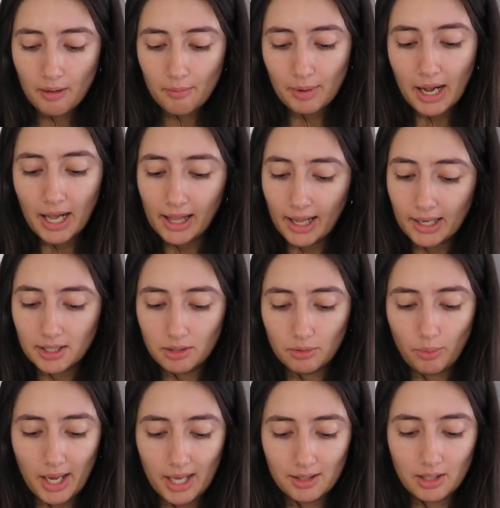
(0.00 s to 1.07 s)
But I like to
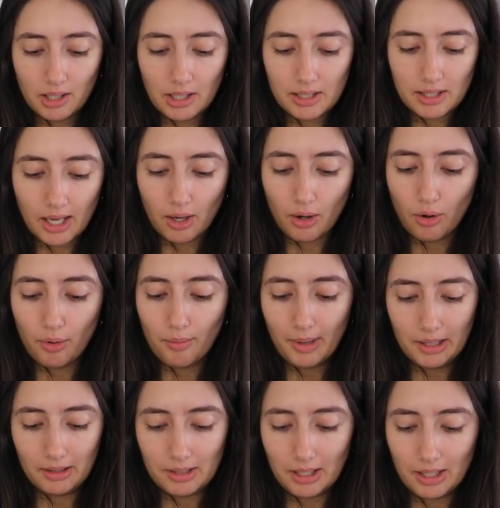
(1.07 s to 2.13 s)
wait till it's like all
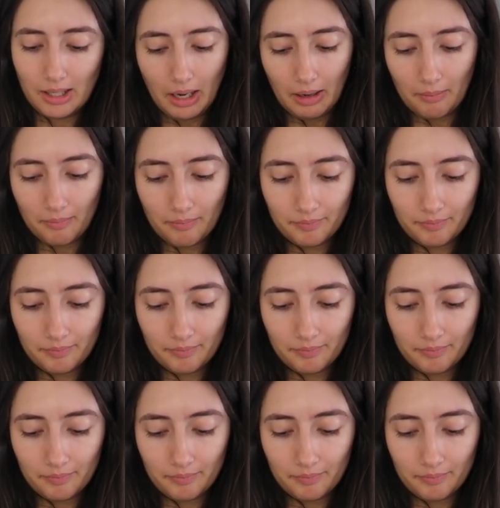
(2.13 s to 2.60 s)
melted and